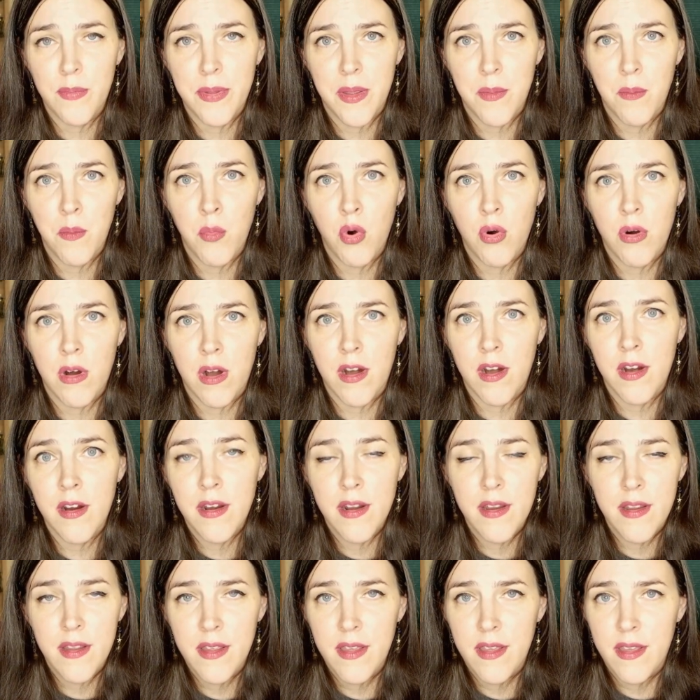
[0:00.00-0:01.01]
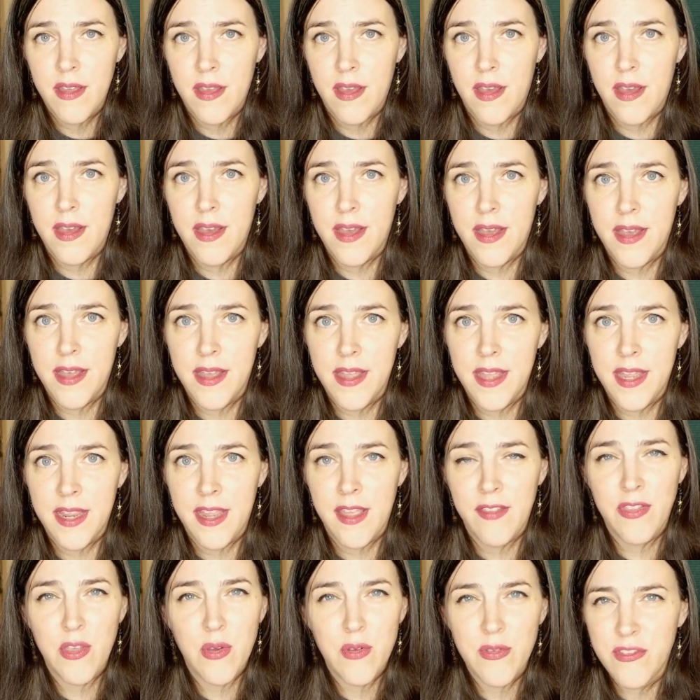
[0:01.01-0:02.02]
more and
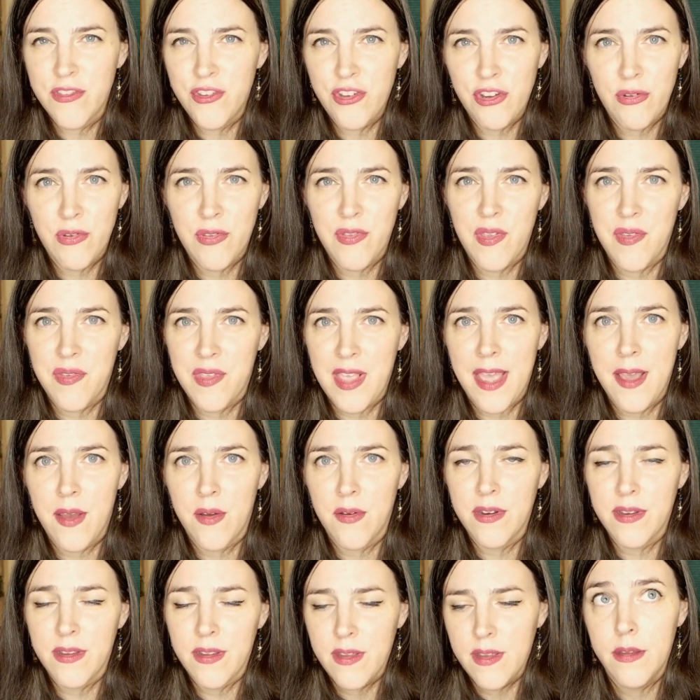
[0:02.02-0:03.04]
get those juices out.